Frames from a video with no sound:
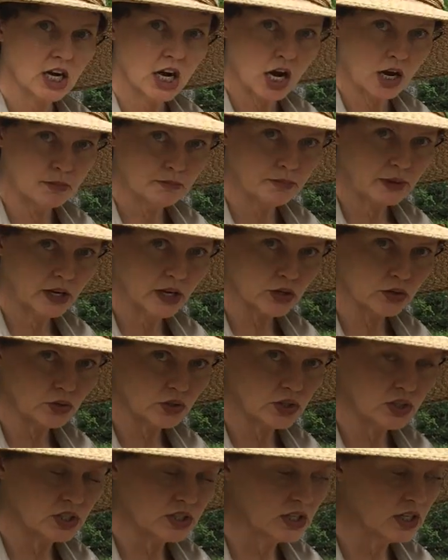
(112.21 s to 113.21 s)

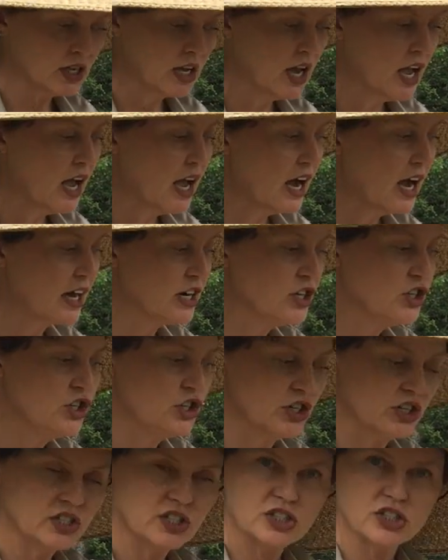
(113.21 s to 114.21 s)
compost. I
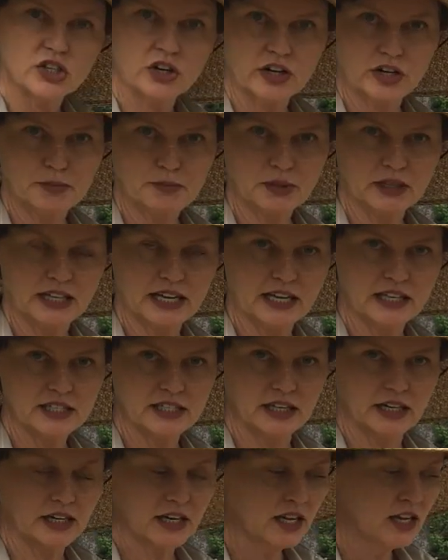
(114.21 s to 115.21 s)
just started
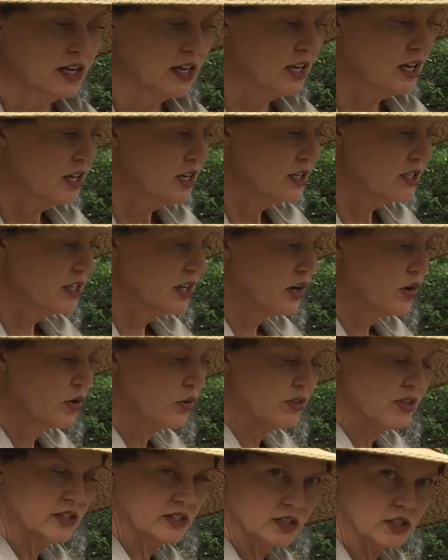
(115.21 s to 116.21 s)
planting.
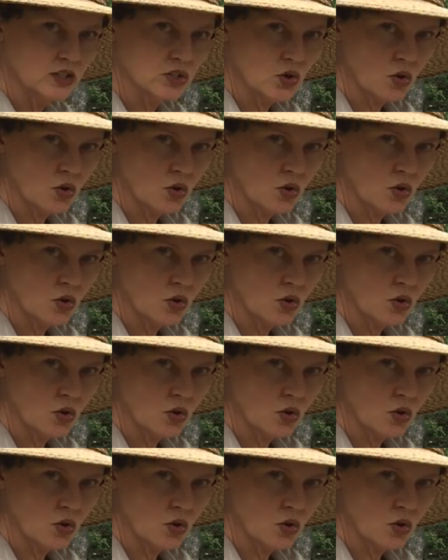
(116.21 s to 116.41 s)
So this is